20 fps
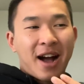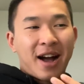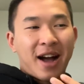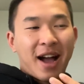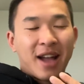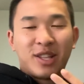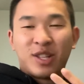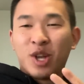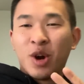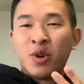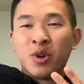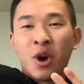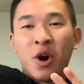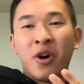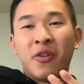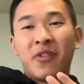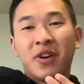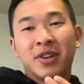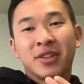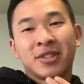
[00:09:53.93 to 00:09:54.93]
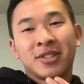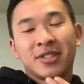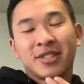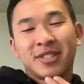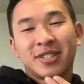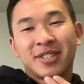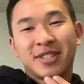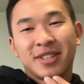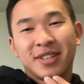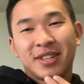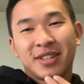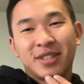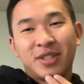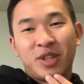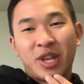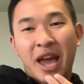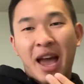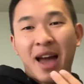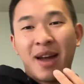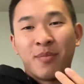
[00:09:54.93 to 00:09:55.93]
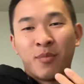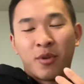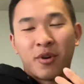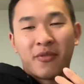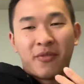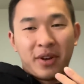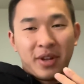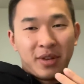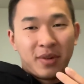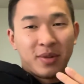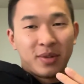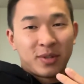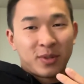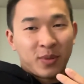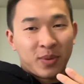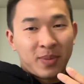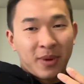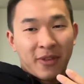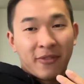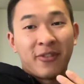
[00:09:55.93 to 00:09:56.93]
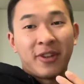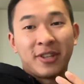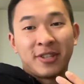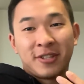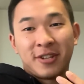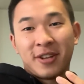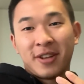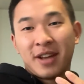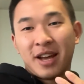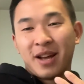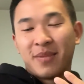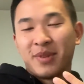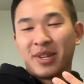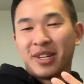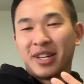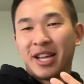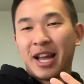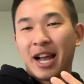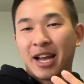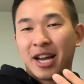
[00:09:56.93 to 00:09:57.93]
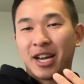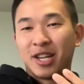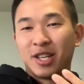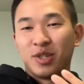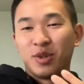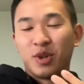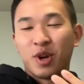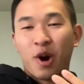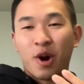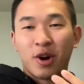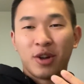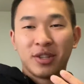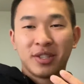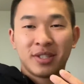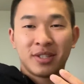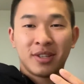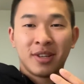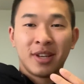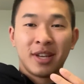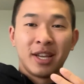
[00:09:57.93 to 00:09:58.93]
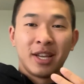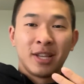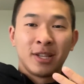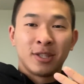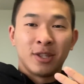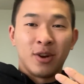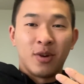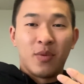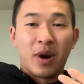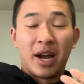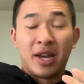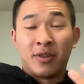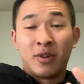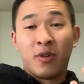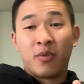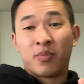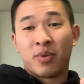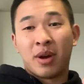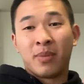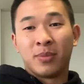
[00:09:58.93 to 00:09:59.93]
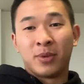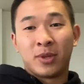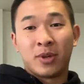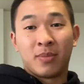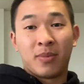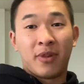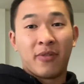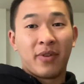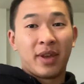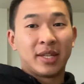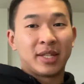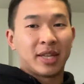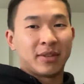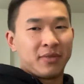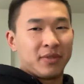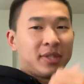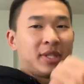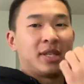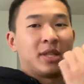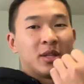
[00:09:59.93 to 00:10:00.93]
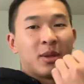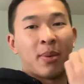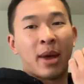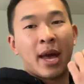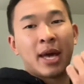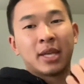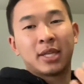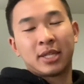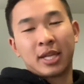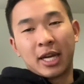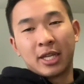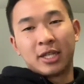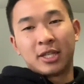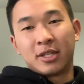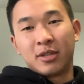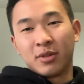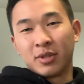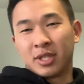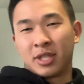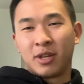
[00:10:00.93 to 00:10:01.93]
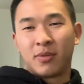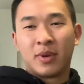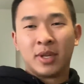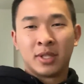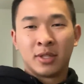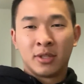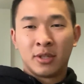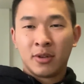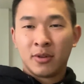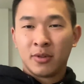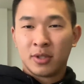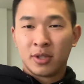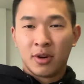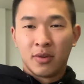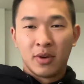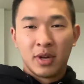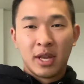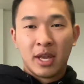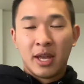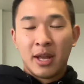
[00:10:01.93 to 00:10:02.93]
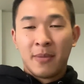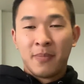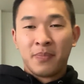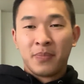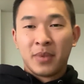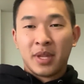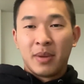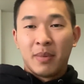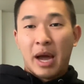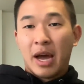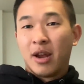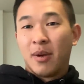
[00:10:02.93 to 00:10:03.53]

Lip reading: I don't know if I'll have more videos with my face in it. I mean, I kind of do cards, So while I had no problem showing my face, as you've seen in the past, I just don't see a reason to. So I